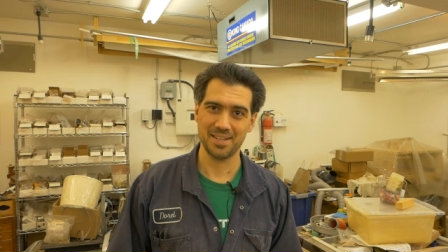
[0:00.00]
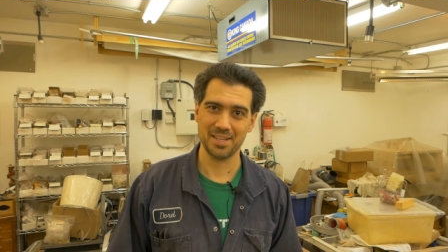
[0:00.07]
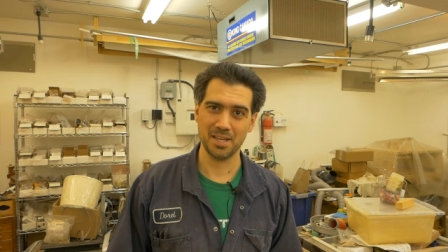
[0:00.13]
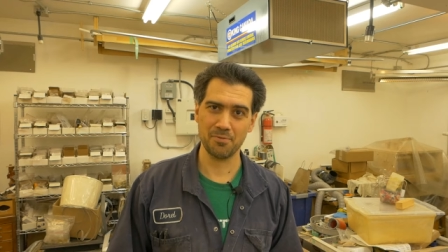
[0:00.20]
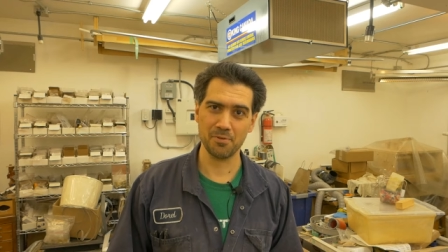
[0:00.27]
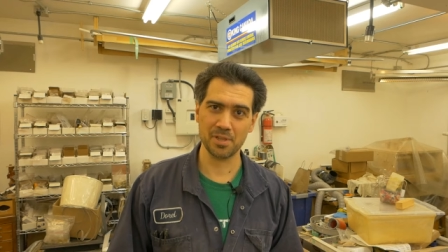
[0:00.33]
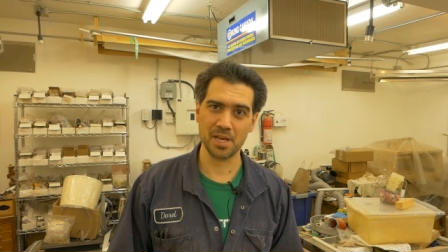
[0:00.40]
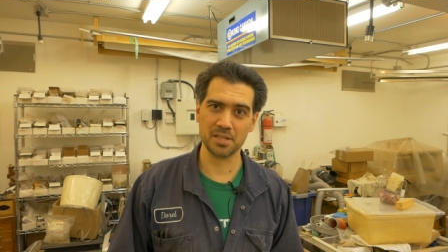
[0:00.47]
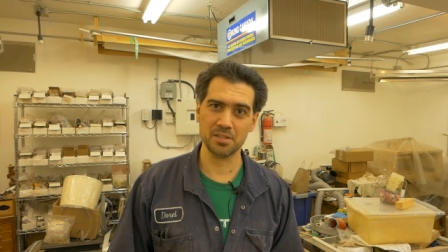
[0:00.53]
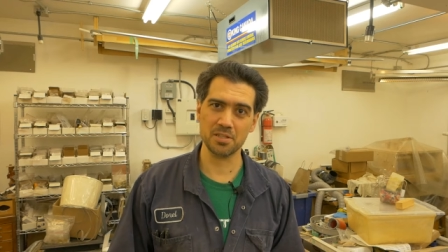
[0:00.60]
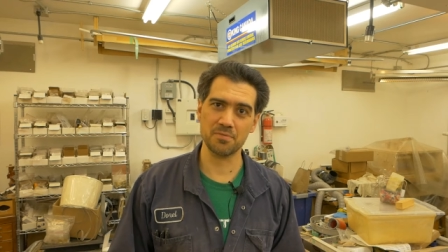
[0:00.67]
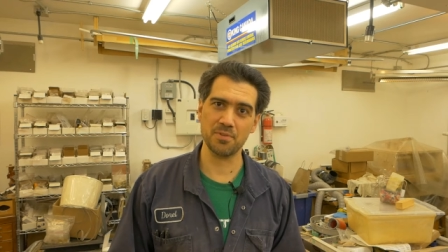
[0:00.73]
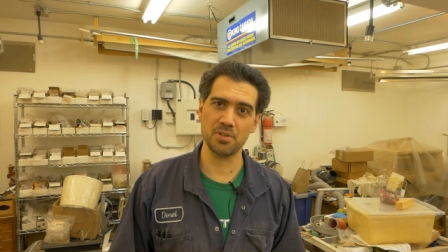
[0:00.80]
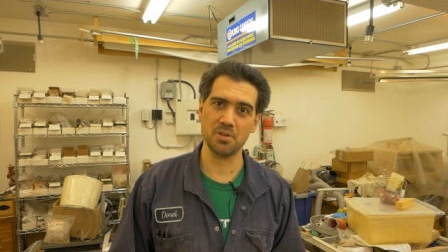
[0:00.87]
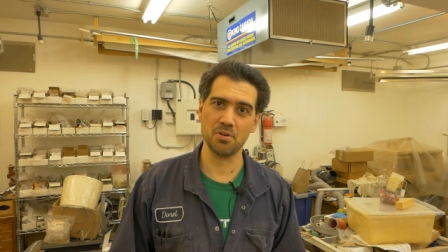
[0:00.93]
If you like
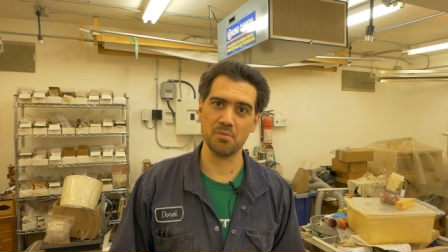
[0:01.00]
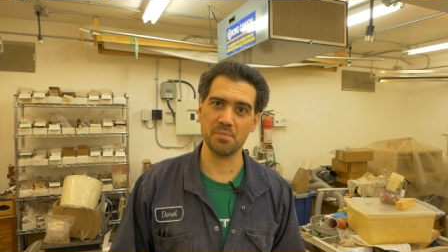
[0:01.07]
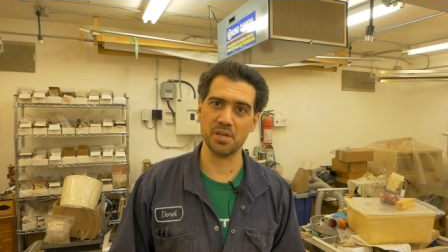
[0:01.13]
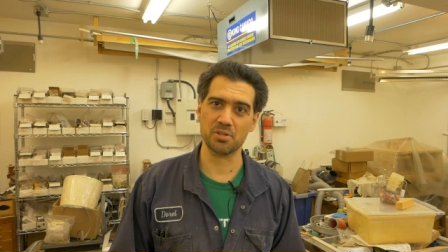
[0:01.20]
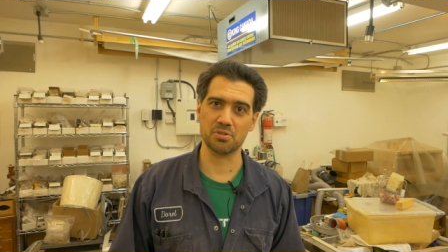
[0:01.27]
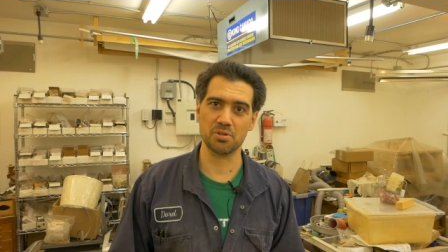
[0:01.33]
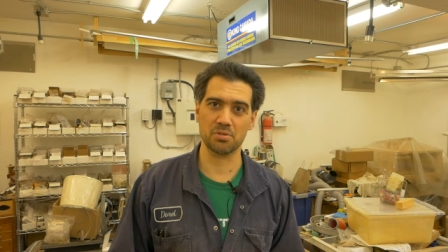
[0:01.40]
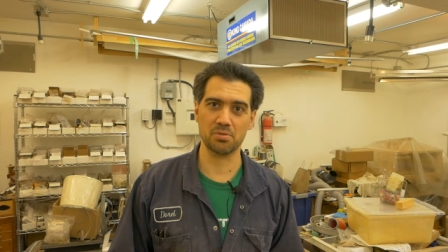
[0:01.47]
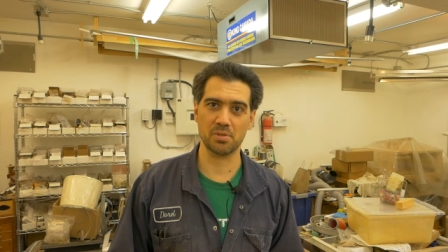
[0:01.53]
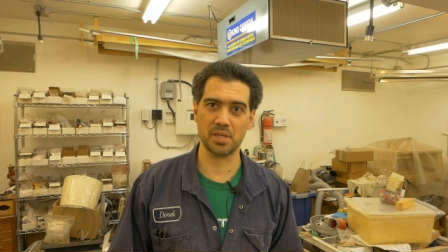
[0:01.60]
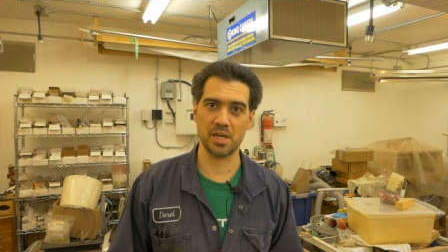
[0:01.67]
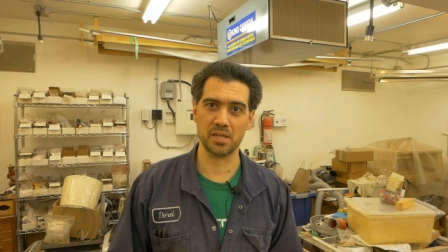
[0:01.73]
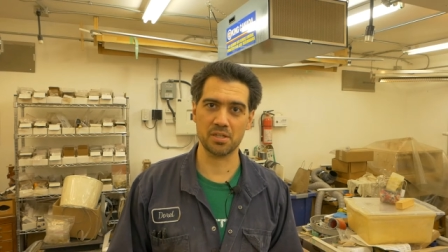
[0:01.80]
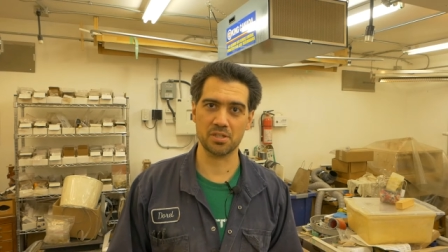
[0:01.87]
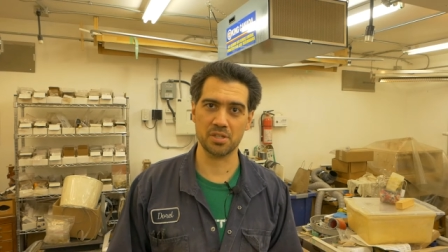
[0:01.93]
this video, make sure to
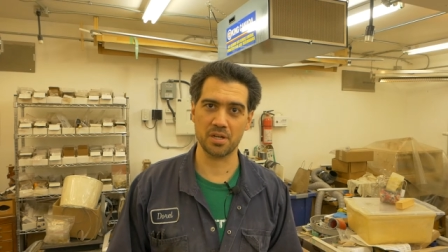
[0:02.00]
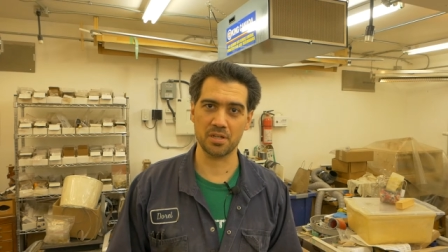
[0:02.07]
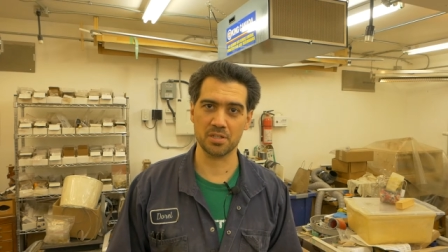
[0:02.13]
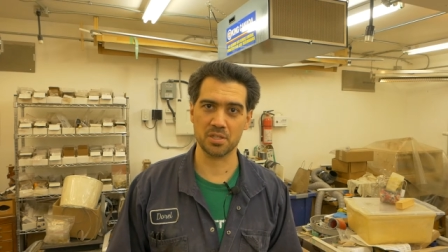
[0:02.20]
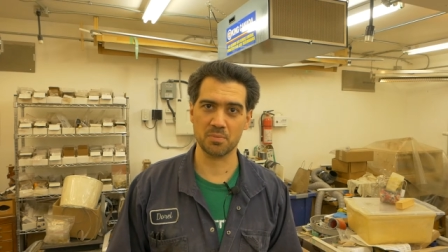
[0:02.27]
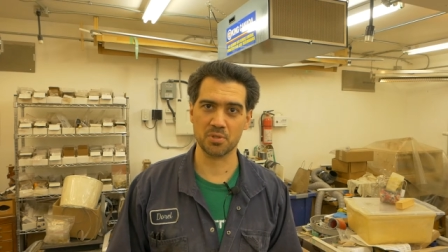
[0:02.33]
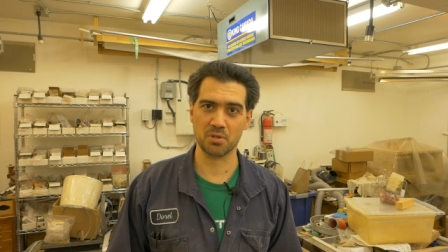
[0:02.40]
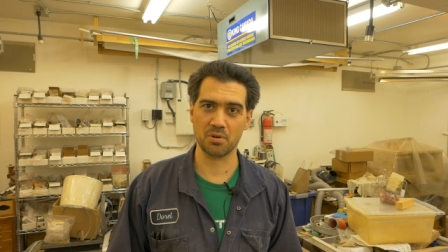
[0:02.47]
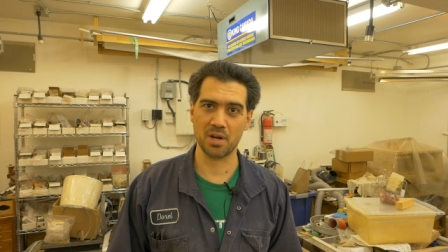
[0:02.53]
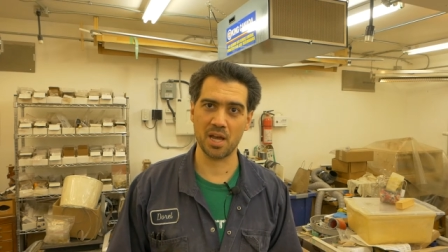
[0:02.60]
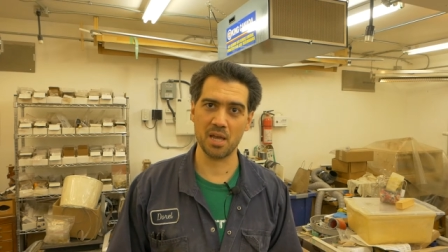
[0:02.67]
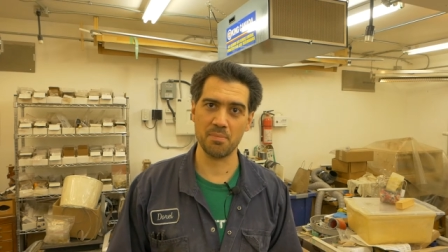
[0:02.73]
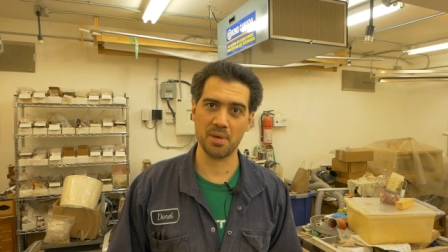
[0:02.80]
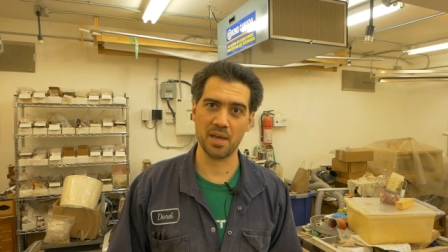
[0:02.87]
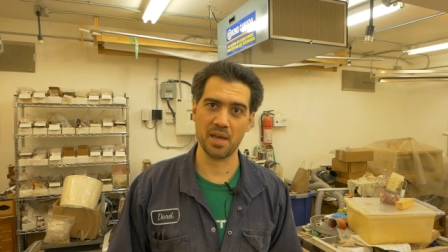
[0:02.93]
like, share and subscribe,